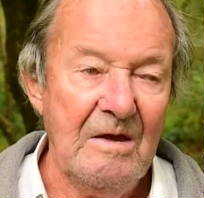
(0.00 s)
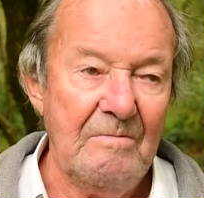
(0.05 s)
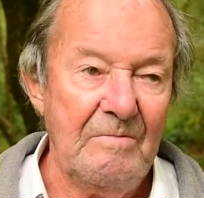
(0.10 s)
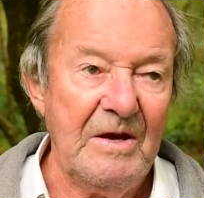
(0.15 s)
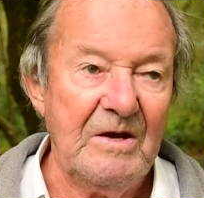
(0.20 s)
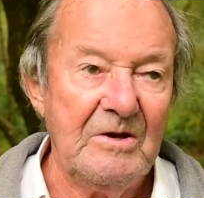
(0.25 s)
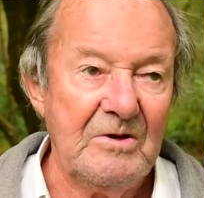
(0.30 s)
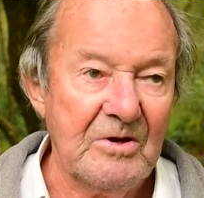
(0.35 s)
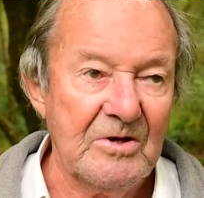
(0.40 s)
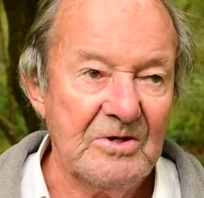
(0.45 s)

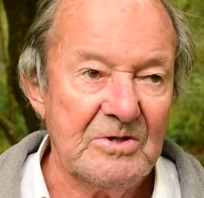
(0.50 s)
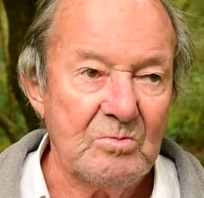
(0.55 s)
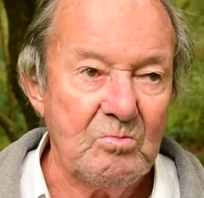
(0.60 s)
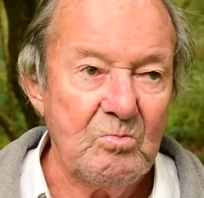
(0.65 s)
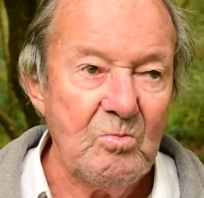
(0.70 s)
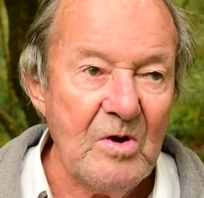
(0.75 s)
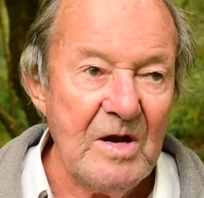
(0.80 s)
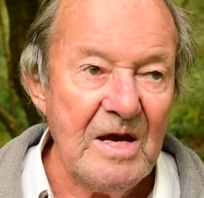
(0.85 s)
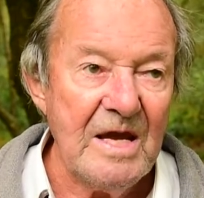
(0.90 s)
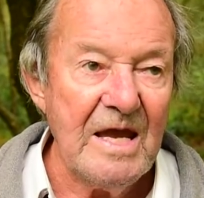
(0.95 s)
because
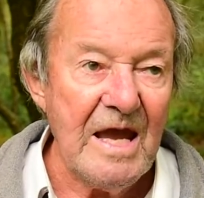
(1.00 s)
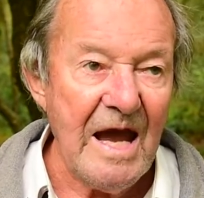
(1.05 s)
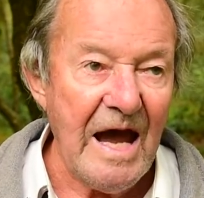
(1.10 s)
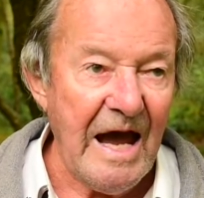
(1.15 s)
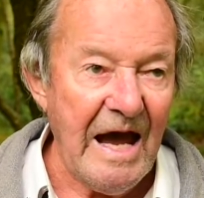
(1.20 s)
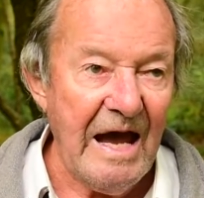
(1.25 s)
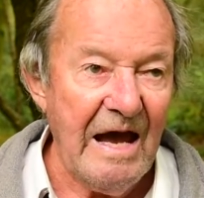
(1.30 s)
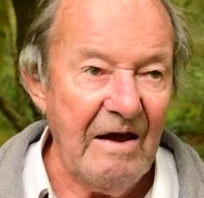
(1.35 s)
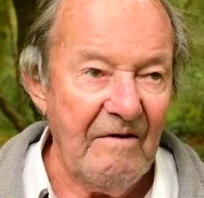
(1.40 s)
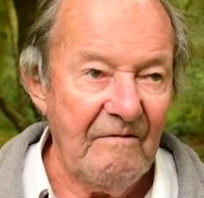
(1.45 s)
we
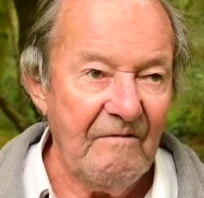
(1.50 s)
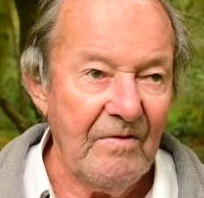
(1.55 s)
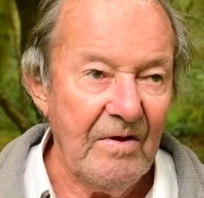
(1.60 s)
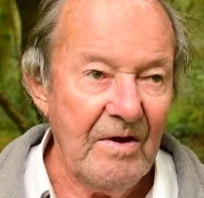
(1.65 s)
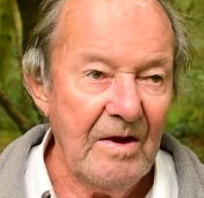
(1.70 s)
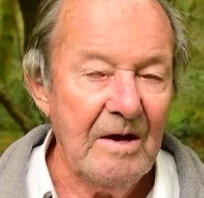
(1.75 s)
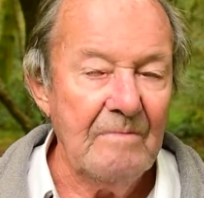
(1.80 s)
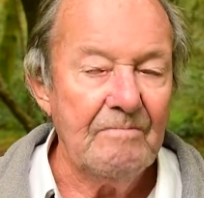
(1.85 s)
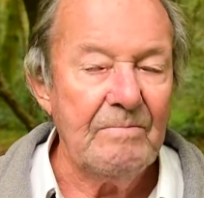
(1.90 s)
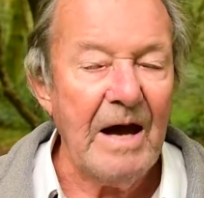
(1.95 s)
have
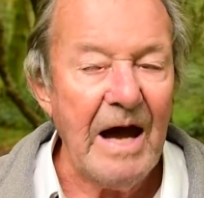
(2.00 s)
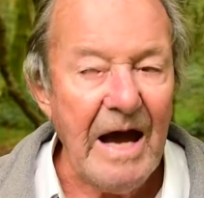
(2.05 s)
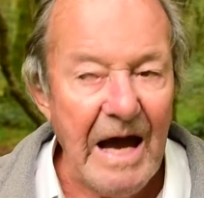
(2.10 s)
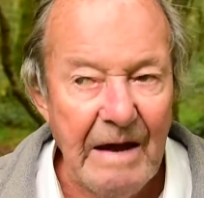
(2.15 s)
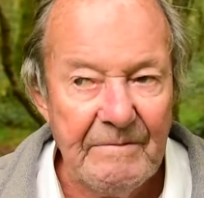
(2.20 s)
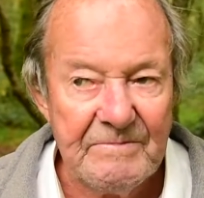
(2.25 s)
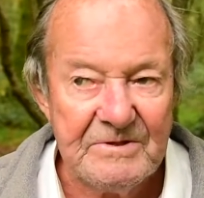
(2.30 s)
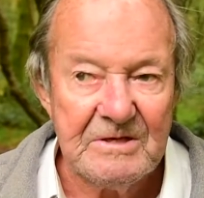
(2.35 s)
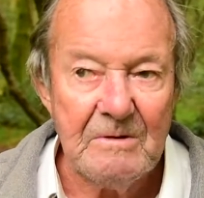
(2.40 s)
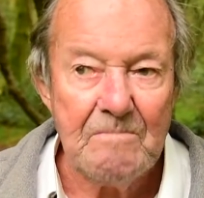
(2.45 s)

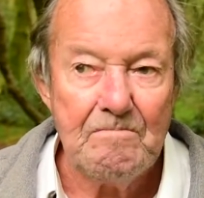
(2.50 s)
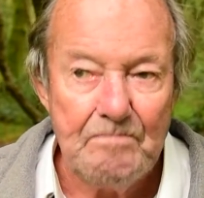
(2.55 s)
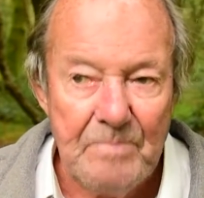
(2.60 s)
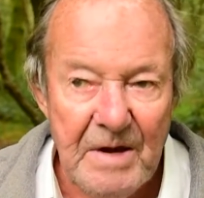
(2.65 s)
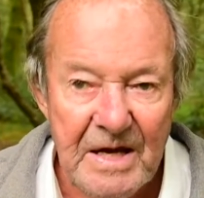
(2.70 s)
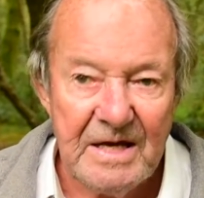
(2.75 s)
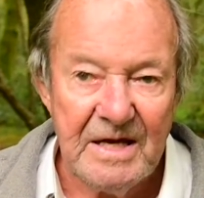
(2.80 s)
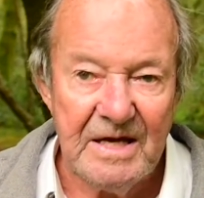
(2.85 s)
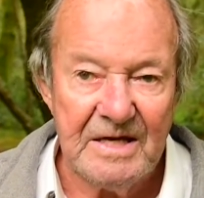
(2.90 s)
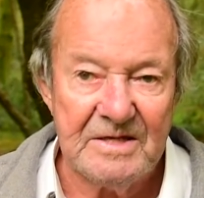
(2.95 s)
perhaps the
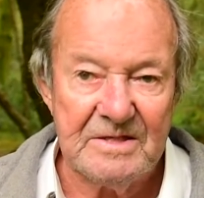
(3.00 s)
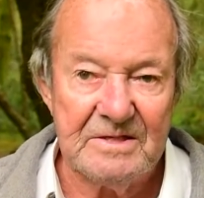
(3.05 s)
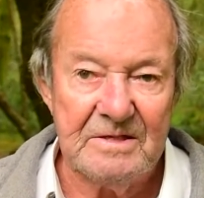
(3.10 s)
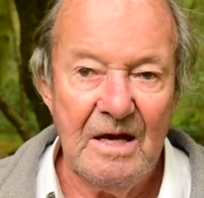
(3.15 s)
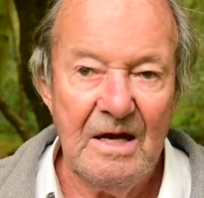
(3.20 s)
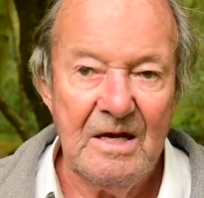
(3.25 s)
biggest